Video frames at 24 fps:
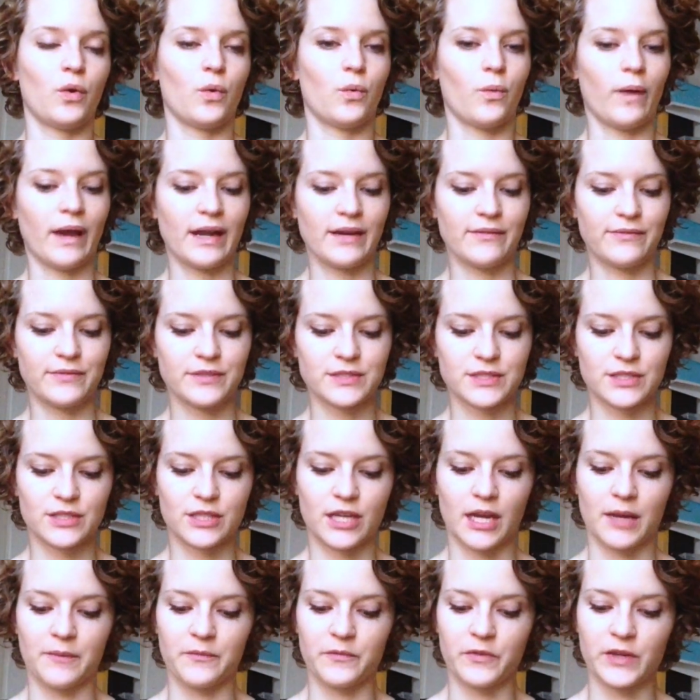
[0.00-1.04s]
wide of a
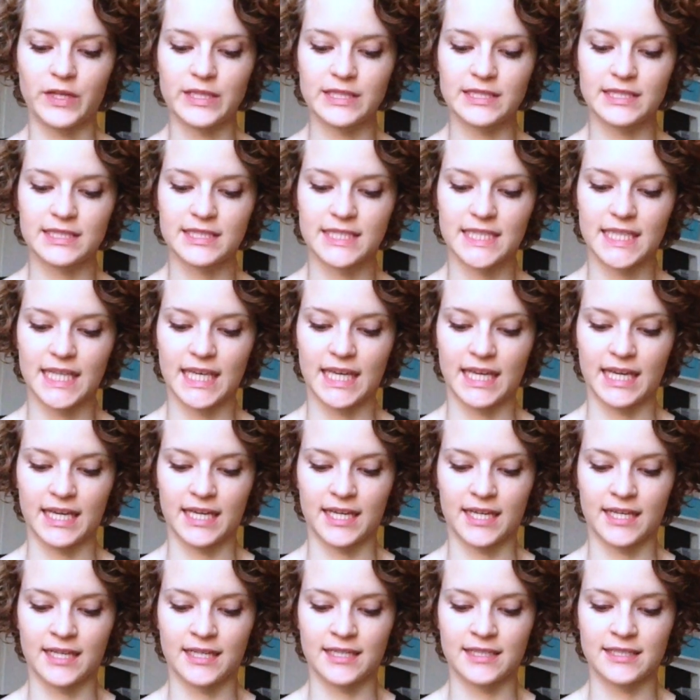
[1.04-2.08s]
circumference,
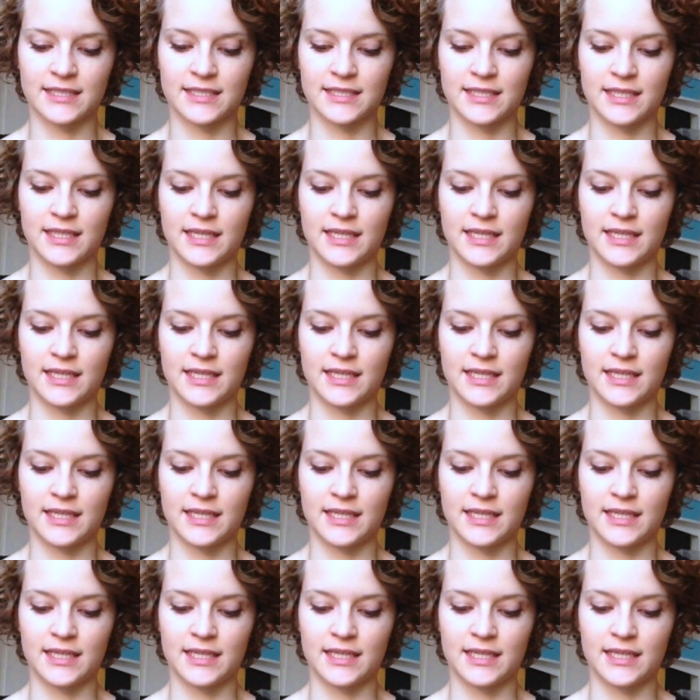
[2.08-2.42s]
and